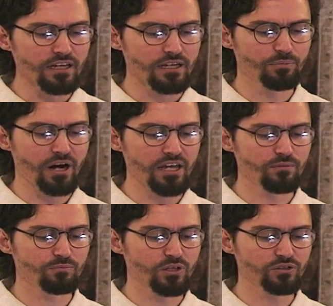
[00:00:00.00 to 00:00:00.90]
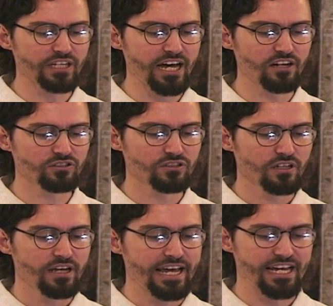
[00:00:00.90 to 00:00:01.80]
Ibrahim built the house,
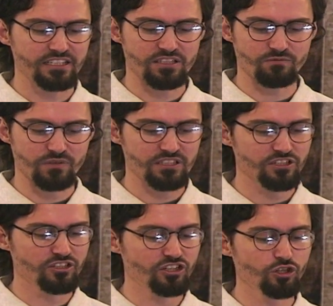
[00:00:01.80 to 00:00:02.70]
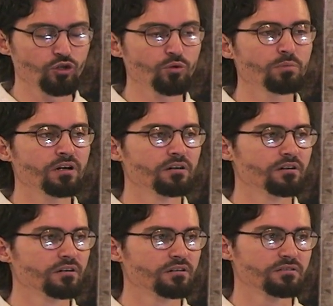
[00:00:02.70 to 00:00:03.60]
and it's a, it's a cube,
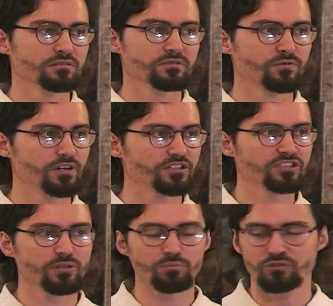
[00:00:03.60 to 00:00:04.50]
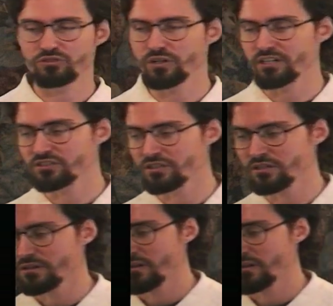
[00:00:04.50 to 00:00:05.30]
very simple structure